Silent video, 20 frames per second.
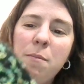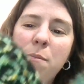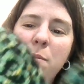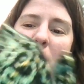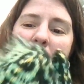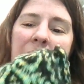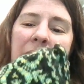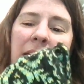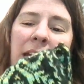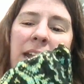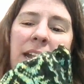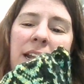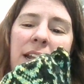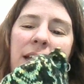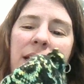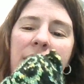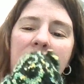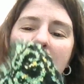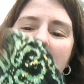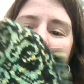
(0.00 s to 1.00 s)
But
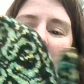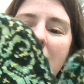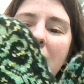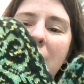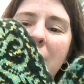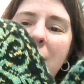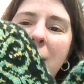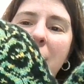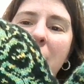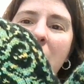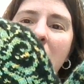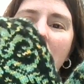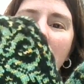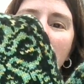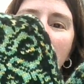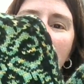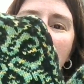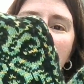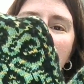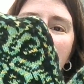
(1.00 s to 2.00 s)

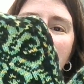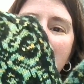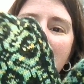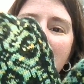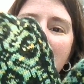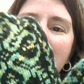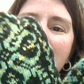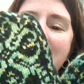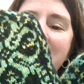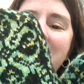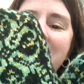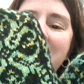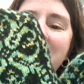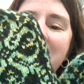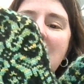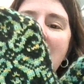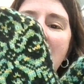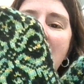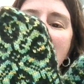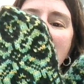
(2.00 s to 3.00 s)
oh goodness, I haven't
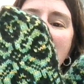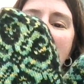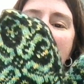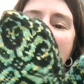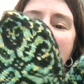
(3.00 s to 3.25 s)
knit.